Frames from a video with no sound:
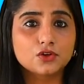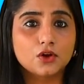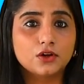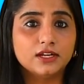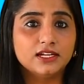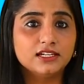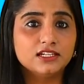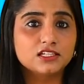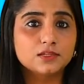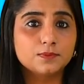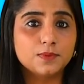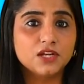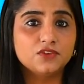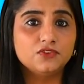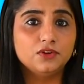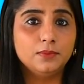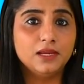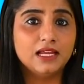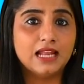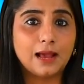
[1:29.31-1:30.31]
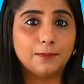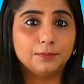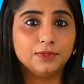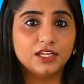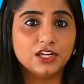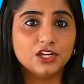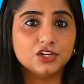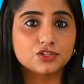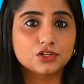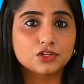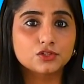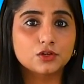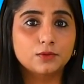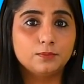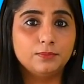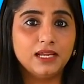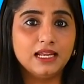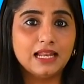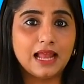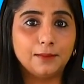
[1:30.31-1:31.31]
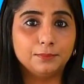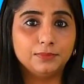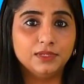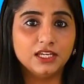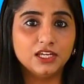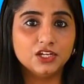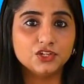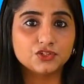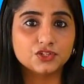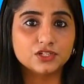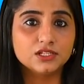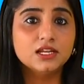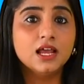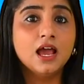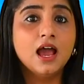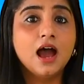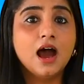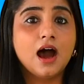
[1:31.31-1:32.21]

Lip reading: on anticipatory bail applications or bail application